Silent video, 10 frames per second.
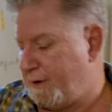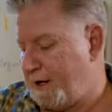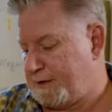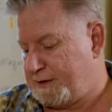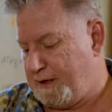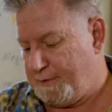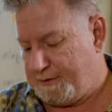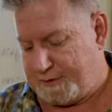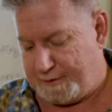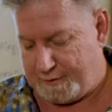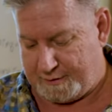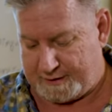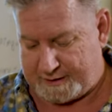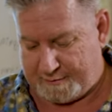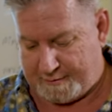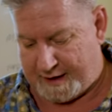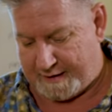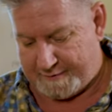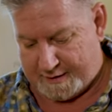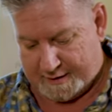Box number two, let's see what we
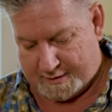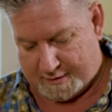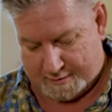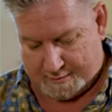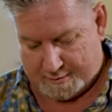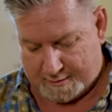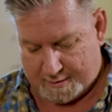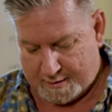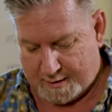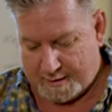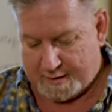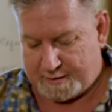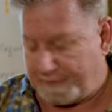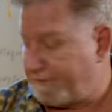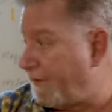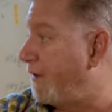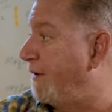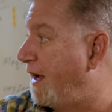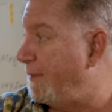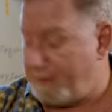have in here. So
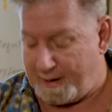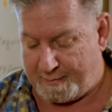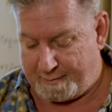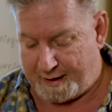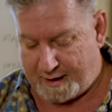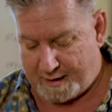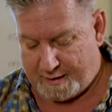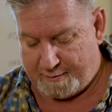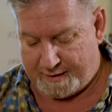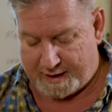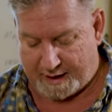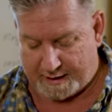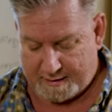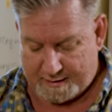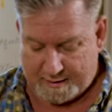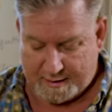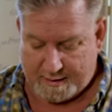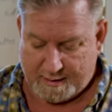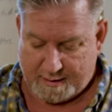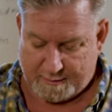far, we got Mama Bear, we got
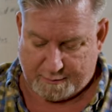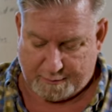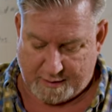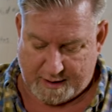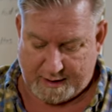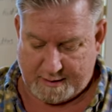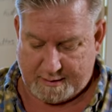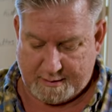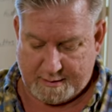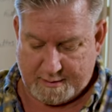Rutt